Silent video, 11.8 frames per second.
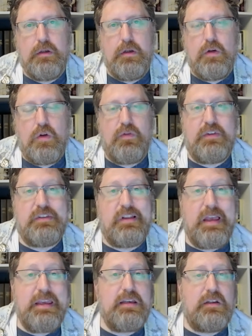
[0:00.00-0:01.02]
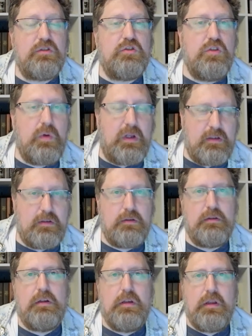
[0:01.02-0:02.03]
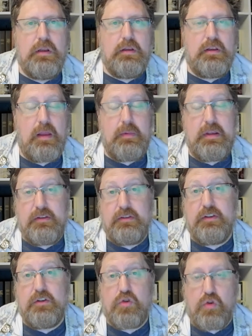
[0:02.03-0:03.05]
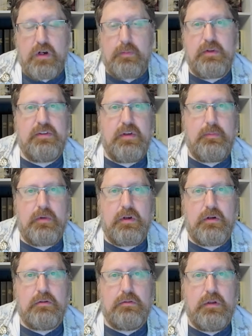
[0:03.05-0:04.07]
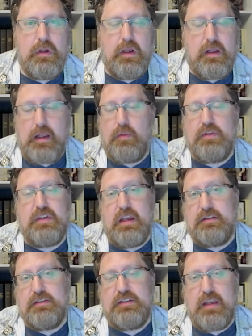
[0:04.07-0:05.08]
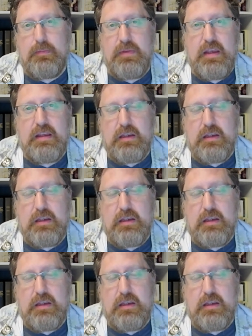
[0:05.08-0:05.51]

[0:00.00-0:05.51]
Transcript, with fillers: Well, if it's like unto it, then that means it's incredibly similar. And I would say it's the same thing.